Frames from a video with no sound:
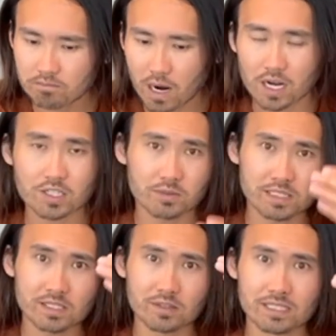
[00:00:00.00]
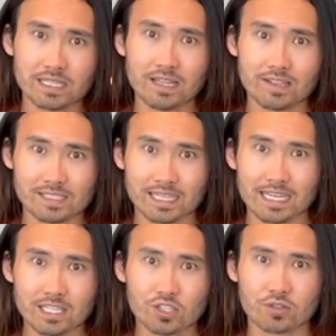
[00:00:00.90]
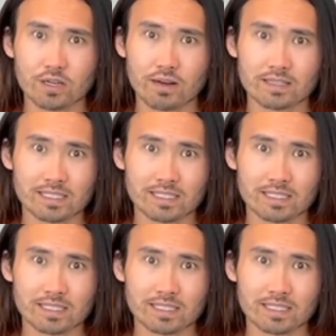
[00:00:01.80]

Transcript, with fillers: buyers would still see the listing history, right?